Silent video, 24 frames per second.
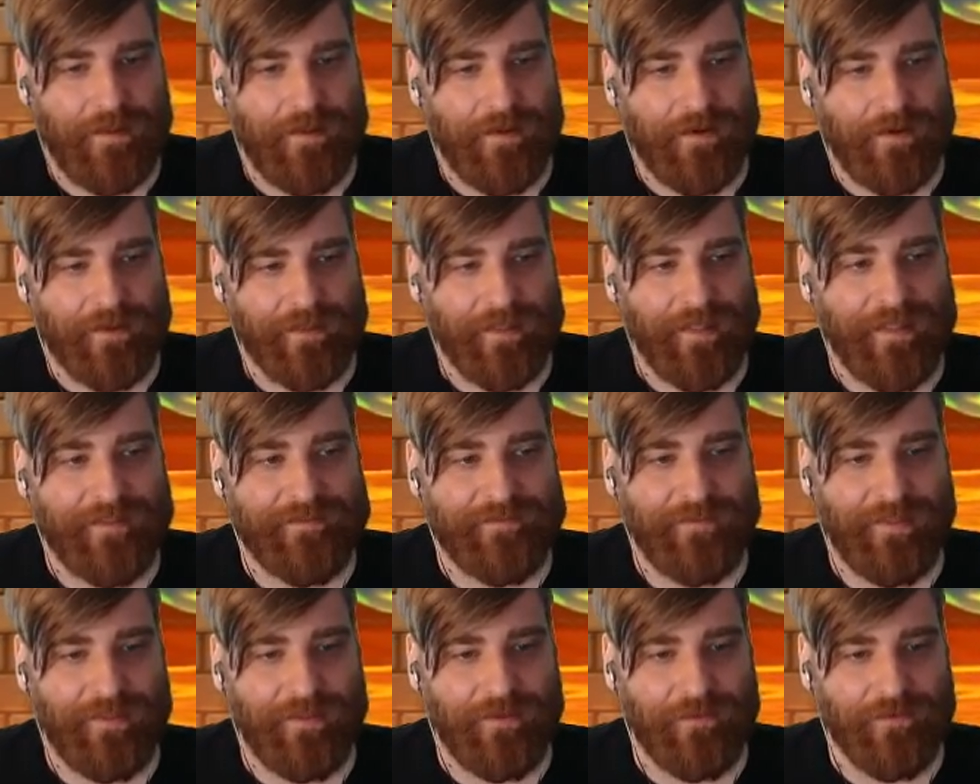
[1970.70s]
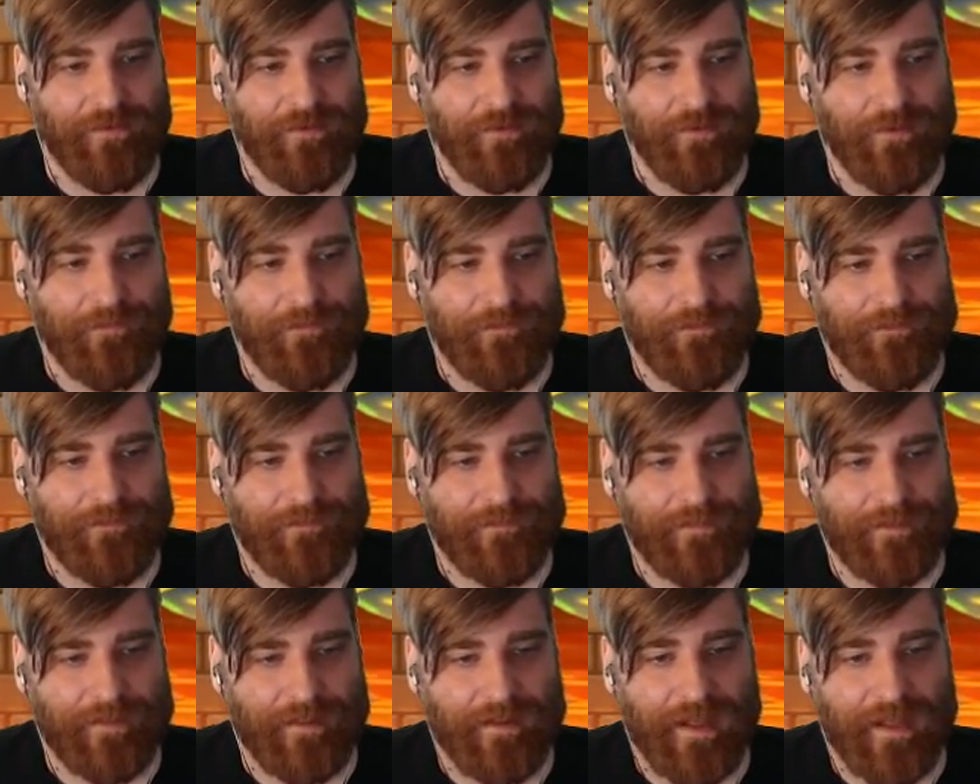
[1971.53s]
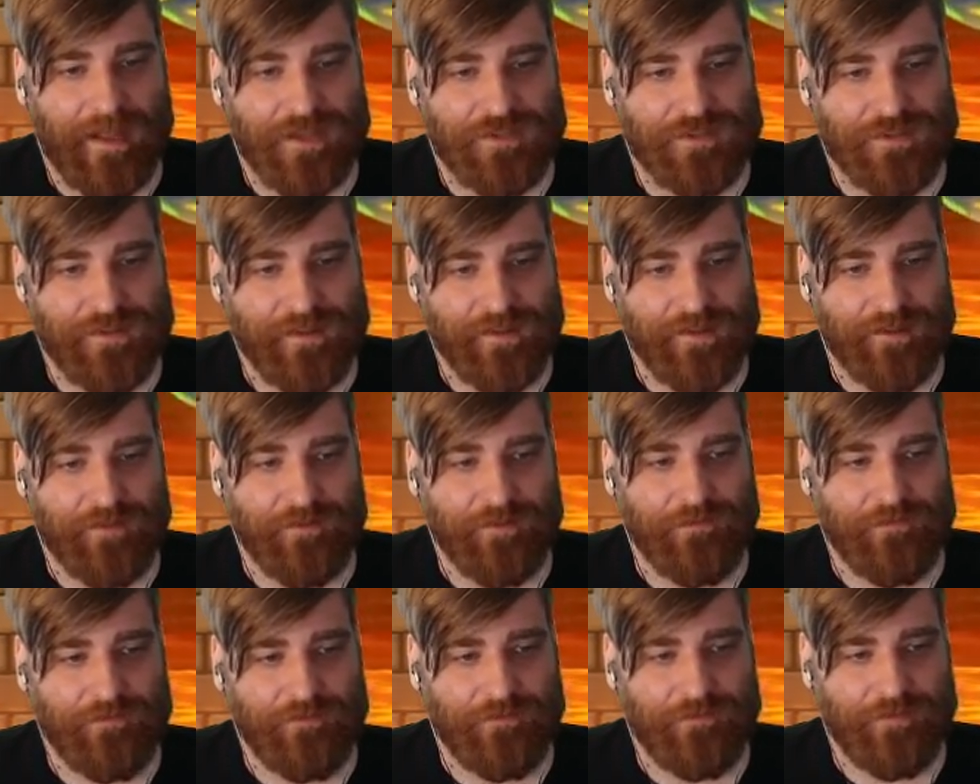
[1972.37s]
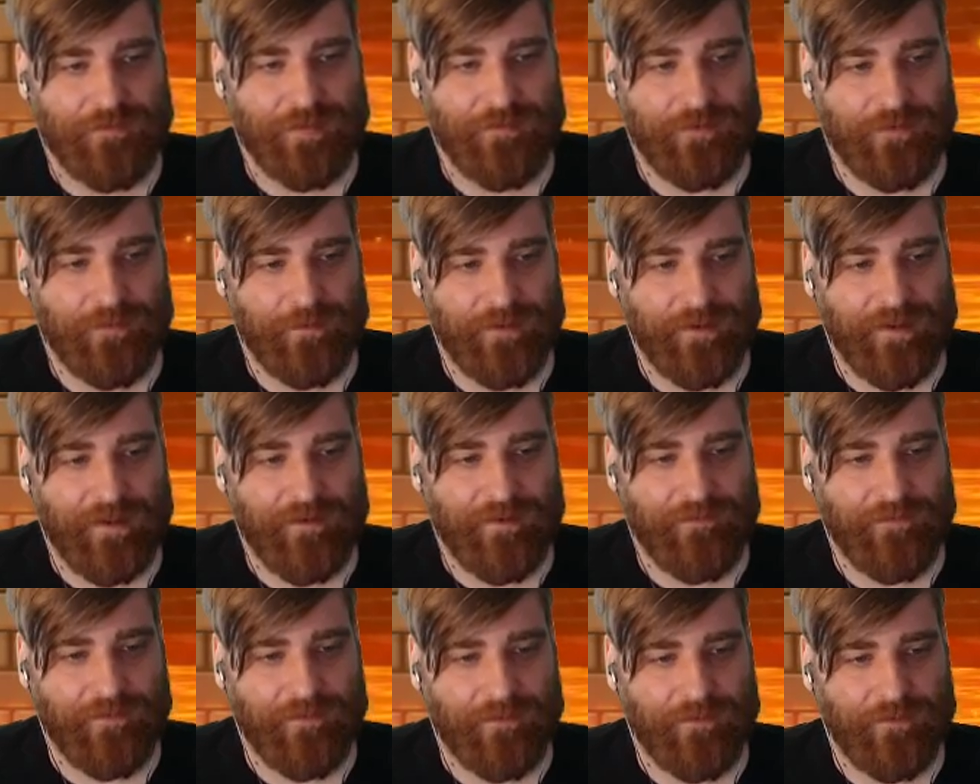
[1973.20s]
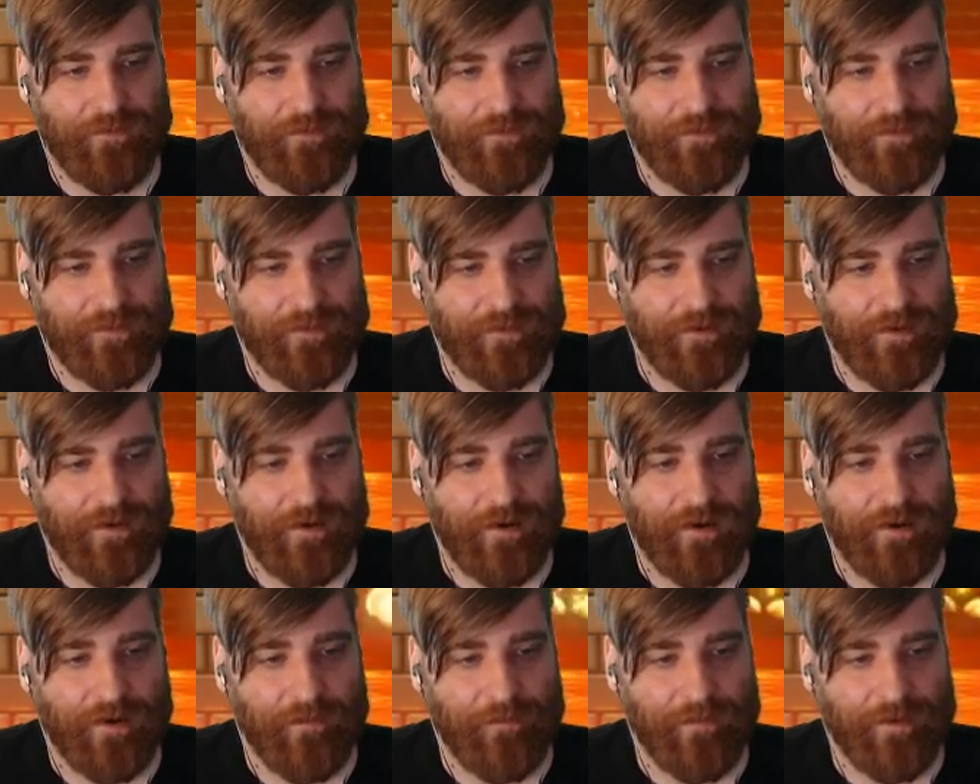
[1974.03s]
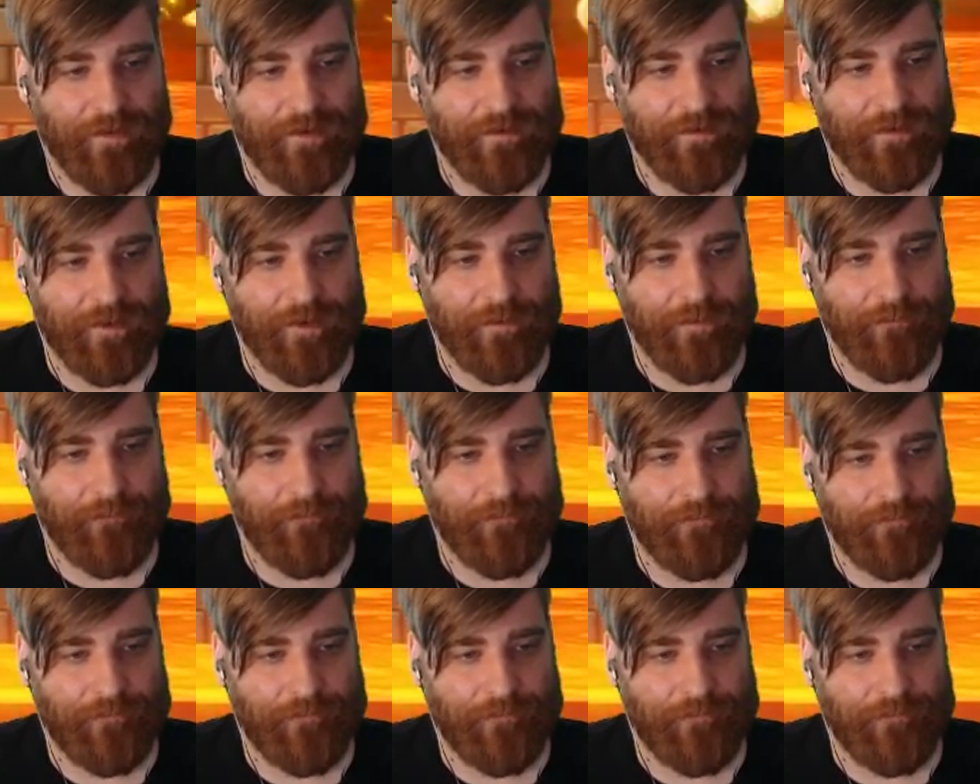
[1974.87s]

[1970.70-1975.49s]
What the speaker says: Okay, that's really cool. It actually threw me off guard big time.